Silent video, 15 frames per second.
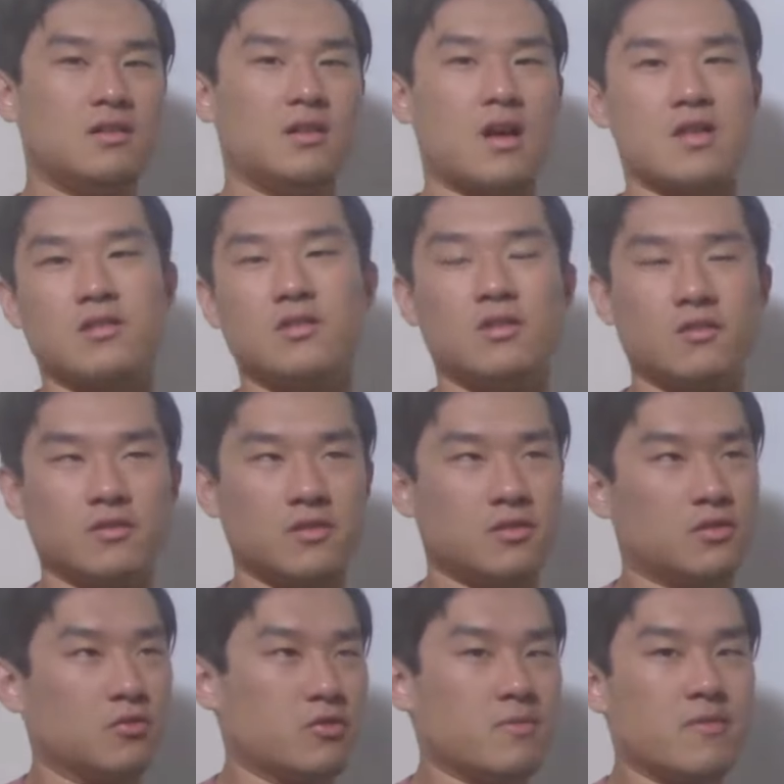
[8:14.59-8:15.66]
I don't know,
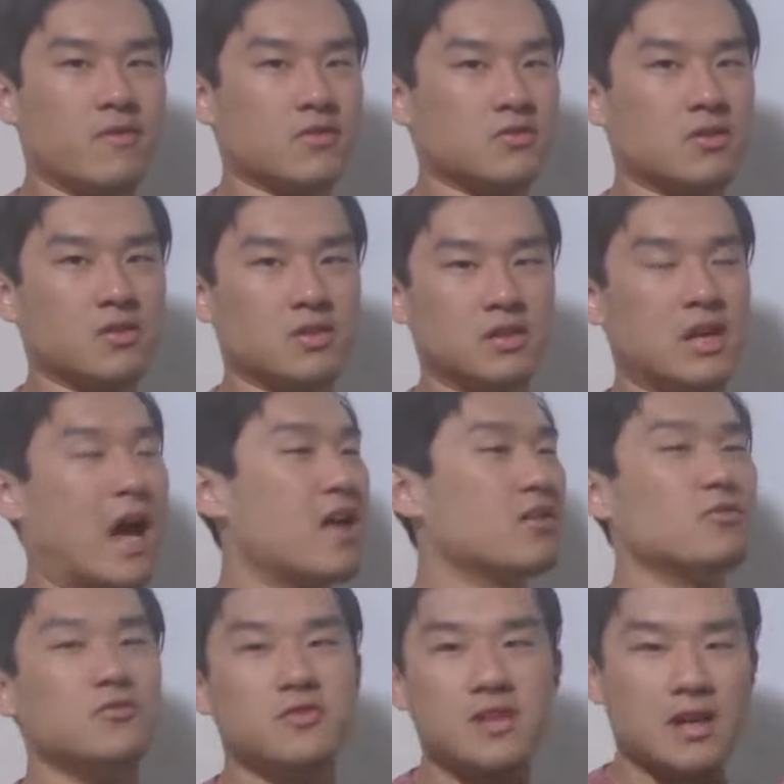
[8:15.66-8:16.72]
do re mi fa sol la si. I don't
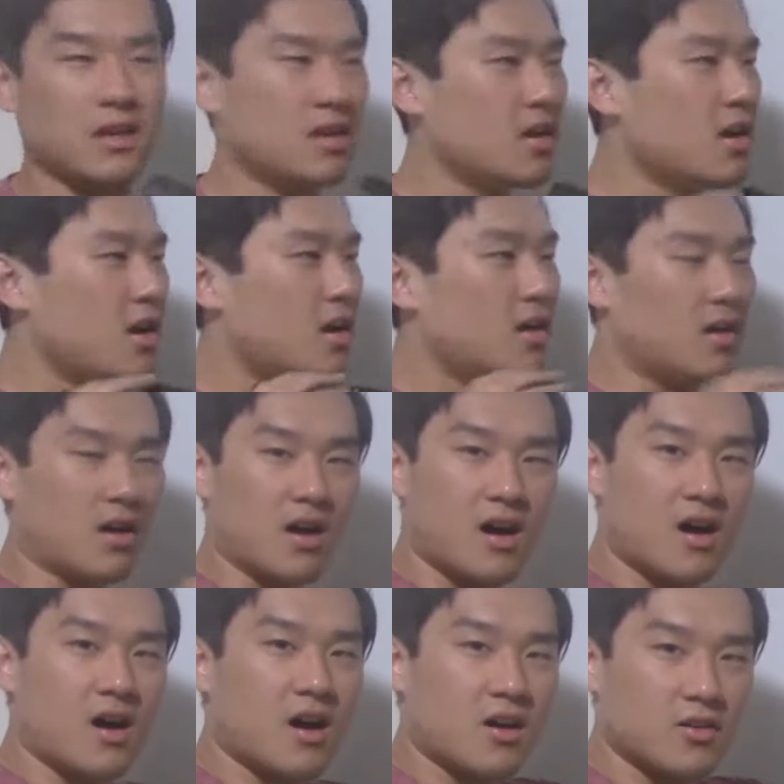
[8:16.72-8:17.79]
know, just like
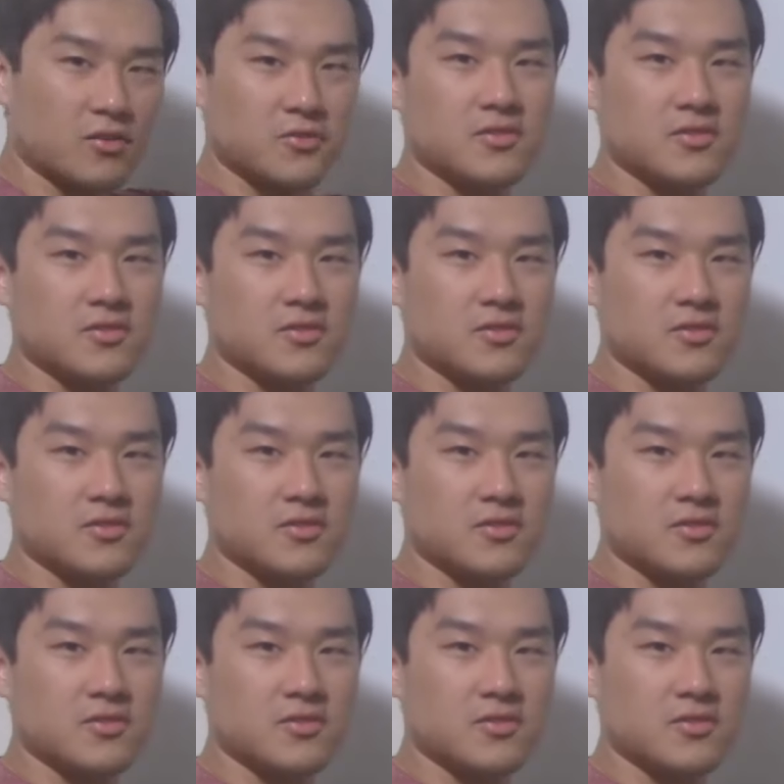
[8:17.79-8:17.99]
you know,